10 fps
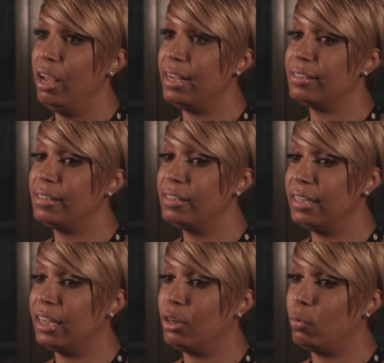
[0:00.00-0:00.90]

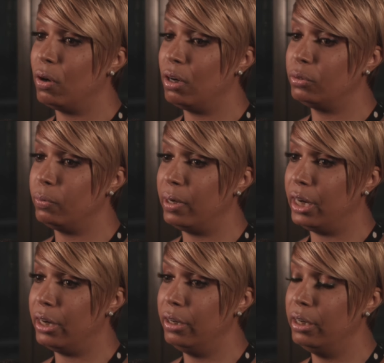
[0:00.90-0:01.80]
Existing in a world
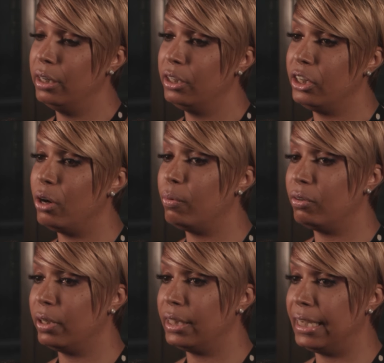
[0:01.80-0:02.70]
where no
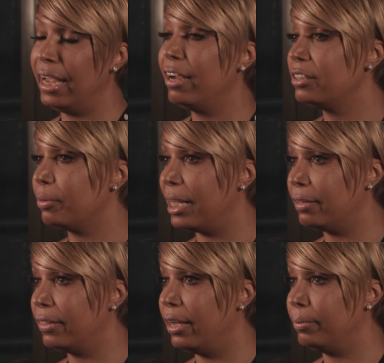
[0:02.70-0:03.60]
one really cares
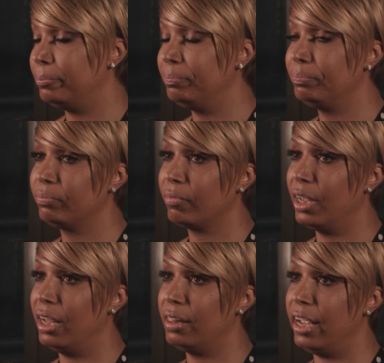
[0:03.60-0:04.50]
about them
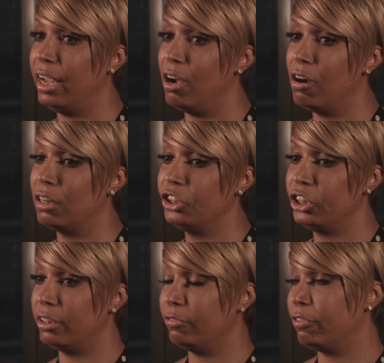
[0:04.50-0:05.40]
and they are
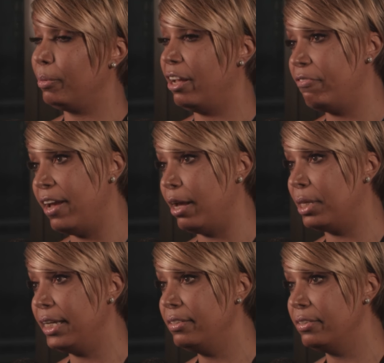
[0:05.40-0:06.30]
shunned from their
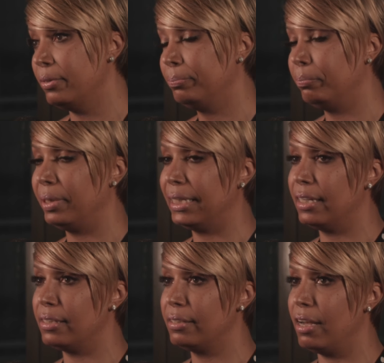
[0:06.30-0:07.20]
families
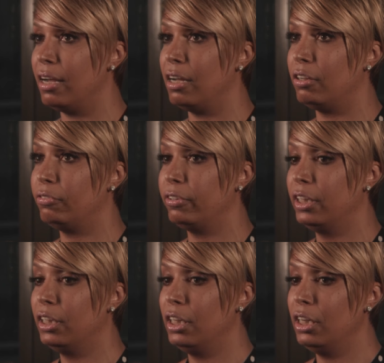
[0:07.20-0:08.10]
because of
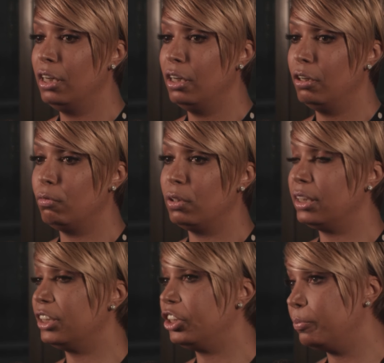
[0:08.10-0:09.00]

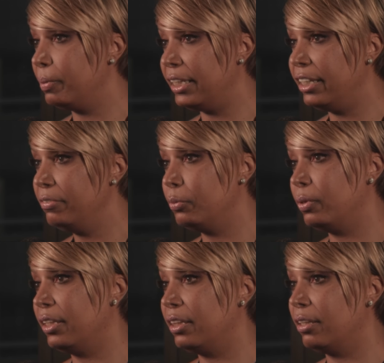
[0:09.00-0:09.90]
religious beliefs
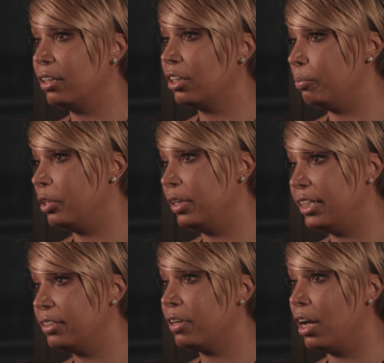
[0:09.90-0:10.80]
within the
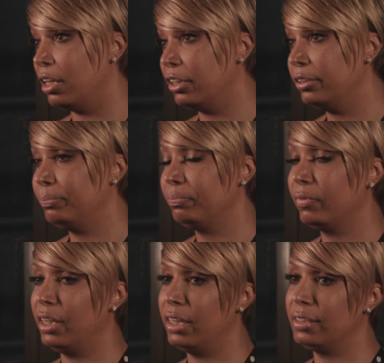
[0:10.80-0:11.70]
communities of color.
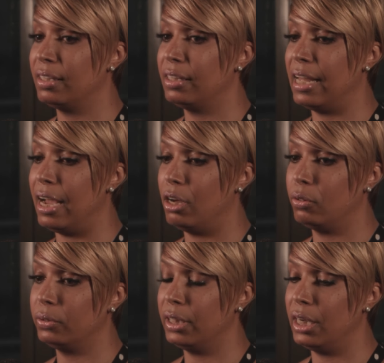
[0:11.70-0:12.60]
It has
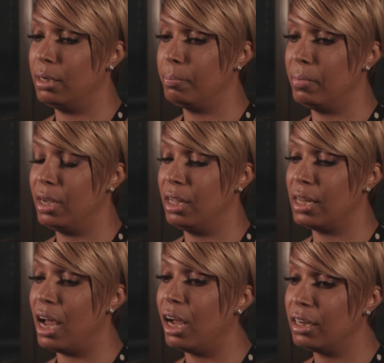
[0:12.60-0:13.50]
allowed a
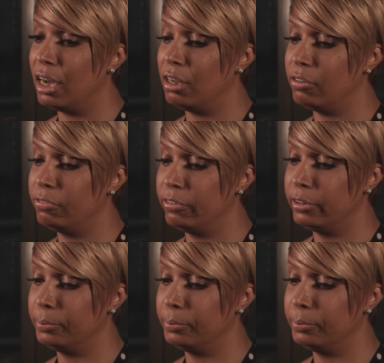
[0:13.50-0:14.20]
lot of